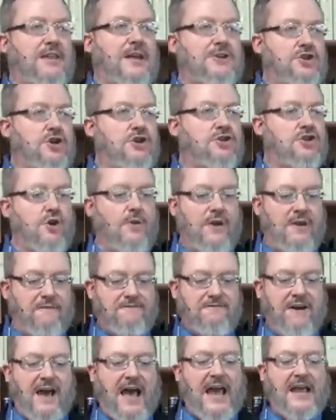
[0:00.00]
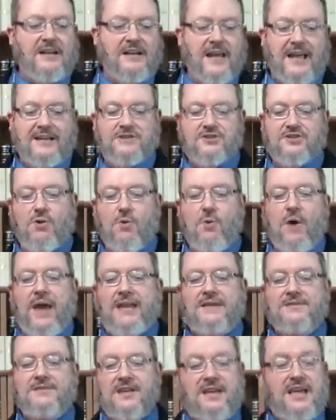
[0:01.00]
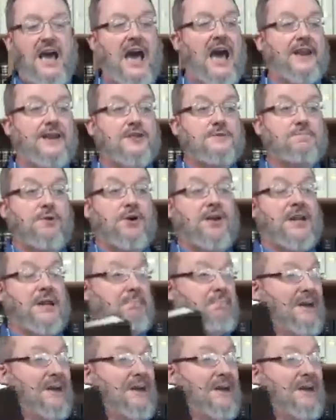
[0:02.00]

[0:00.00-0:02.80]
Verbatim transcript: that you're doing violates the ways that God has put in